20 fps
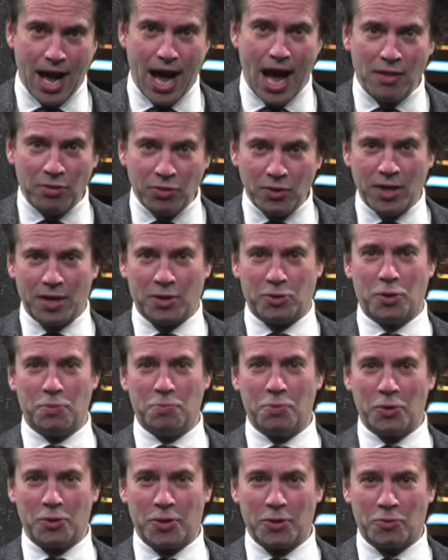and the
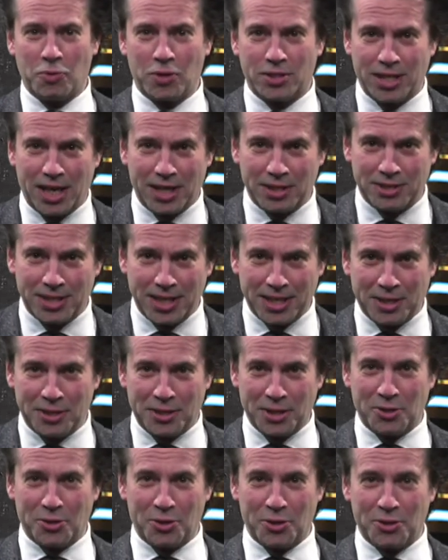multicrystalline silicon
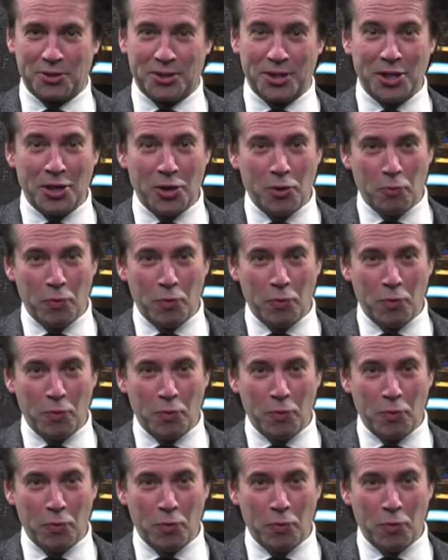technology